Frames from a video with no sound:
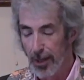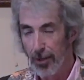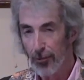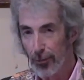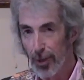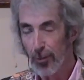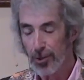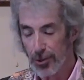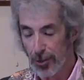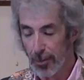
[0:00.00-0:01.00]
Here's what I
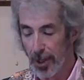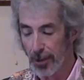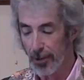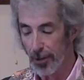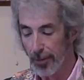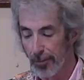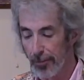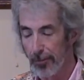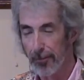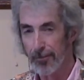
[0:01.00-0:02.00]
want you to ponder.
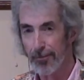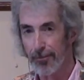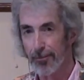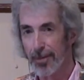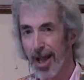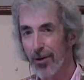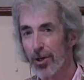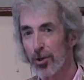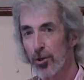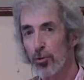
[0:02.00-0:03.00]
How
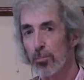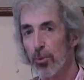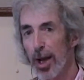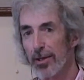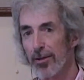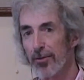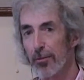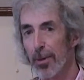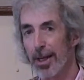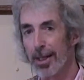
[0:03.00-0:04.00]
can you practice
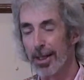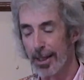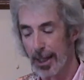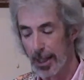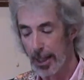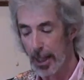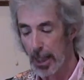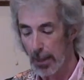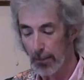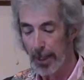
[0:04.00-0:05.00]
buttoning
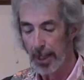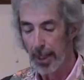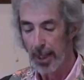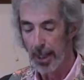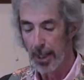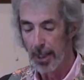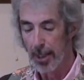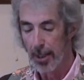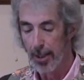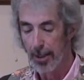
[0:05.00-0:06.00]
up?
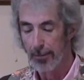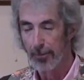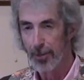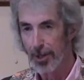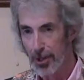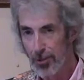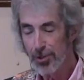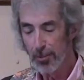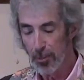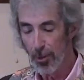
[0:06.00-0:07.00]

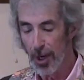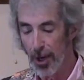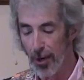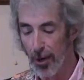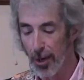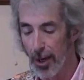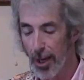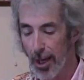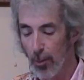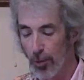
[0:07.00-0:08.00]
Here's the prayer
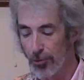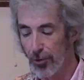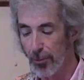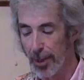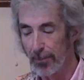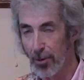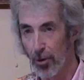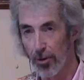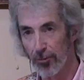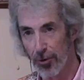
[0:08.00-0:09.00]
I want you to make
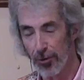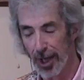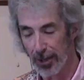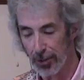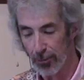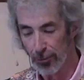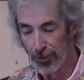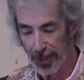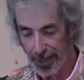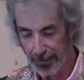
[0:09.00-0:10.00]
part of your daily
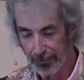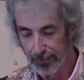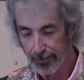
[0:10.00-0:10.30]
routine.